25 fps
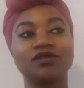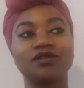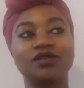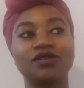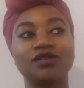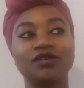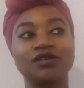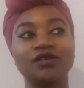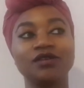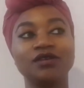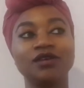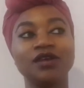
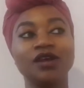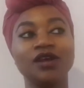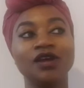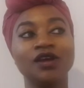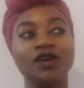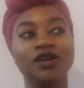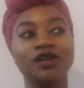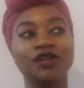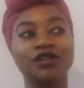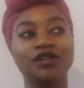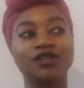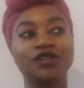to
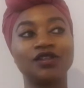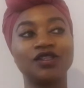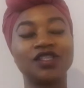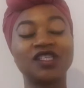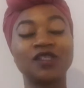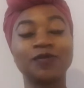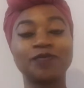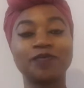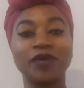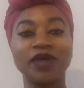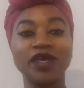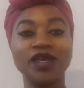
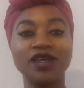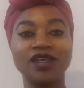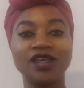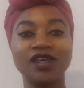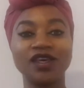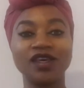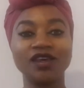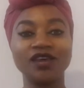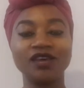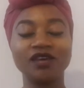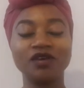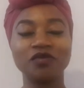
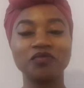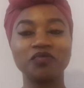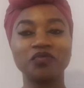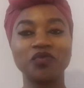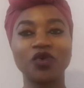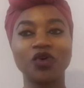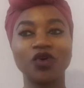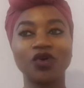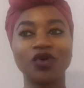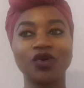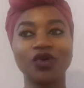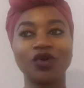speak it,
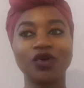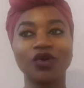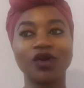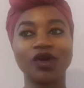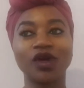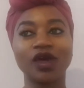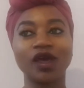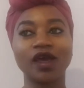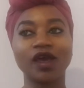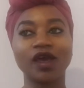but